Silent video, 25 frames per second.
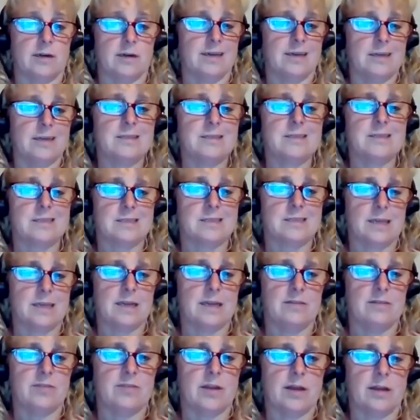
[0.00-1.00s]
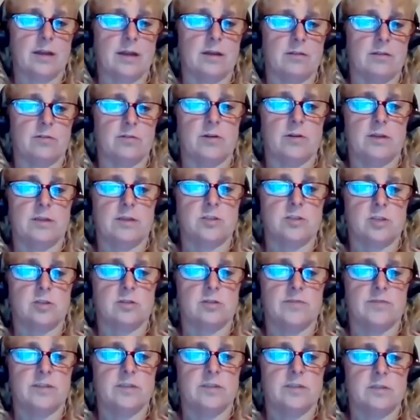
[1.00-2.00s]
I didn't save that other
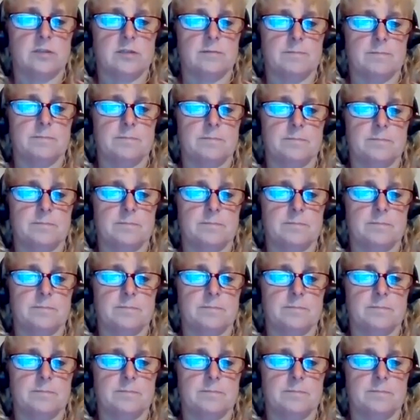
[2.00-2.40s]
in-service,